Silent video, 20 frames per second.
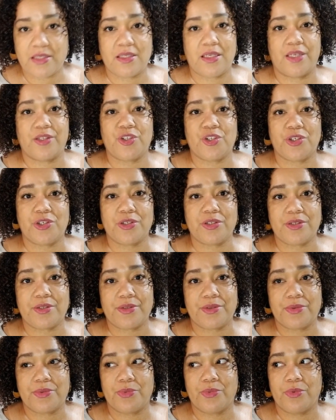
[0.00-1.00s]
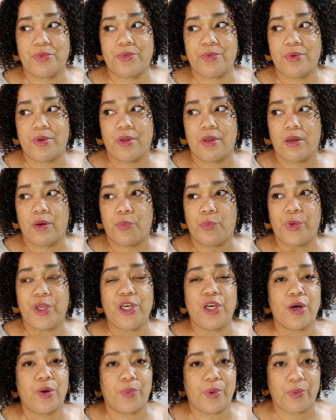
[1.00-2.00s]
stitchers, we
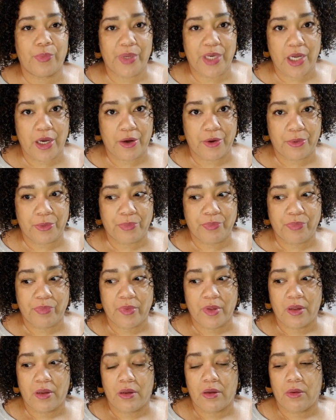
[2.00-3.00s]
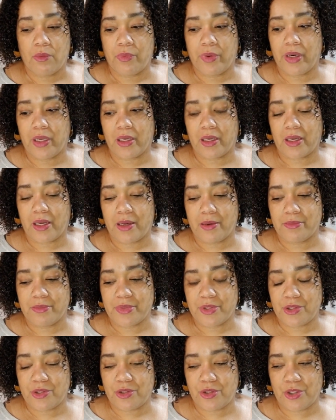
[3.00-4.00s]
know what we know when it
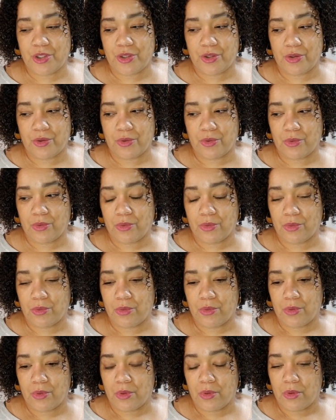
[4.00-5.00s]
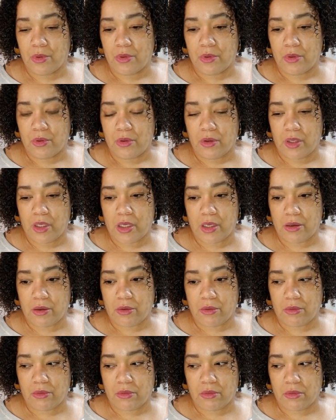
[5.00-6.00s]
comes to, you
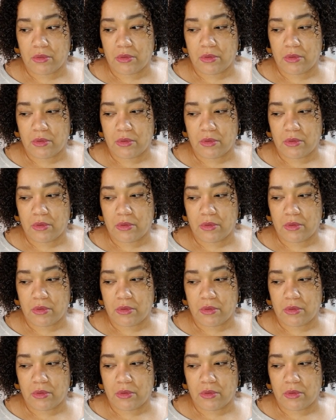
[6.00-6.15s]
know,